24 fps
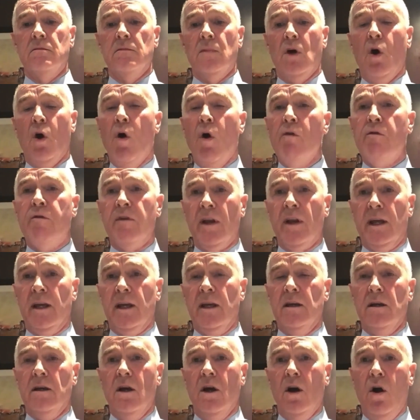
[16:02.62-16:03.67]
Hopefully,
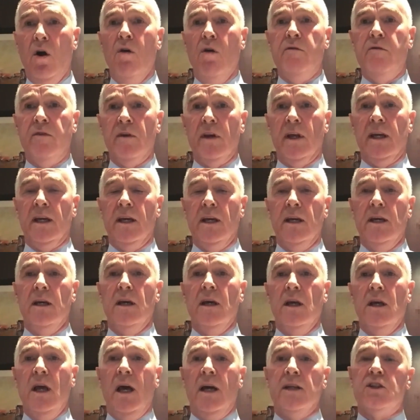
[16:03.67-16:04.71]

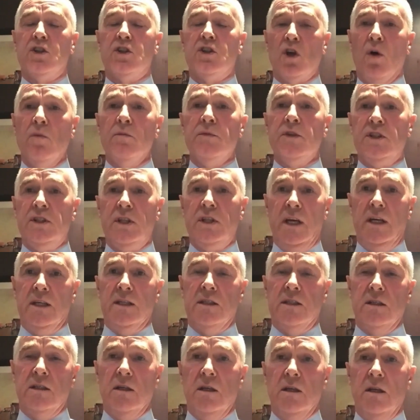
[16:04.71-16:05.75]
at some
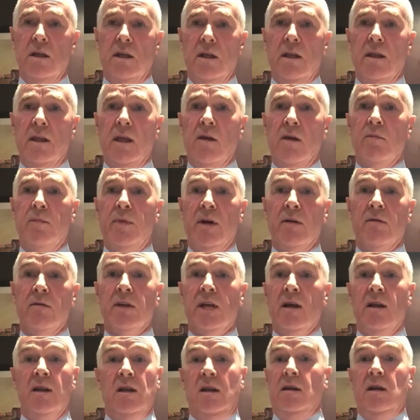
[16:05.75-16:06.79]
stage, they'll be able
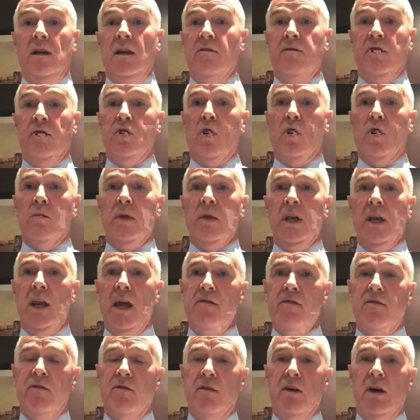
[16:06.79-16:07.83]
to live a normal
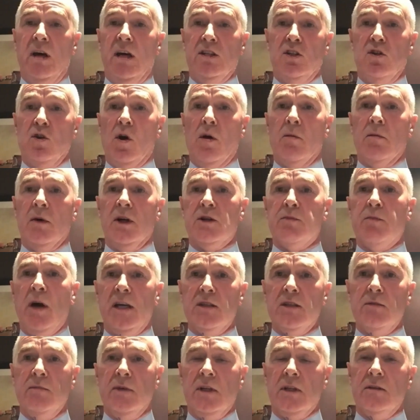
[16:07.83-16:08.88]
life, as normal as
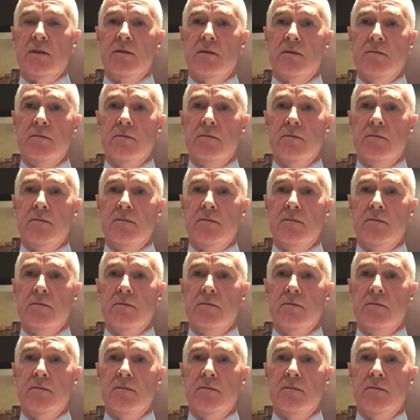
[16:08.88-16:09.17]
possible.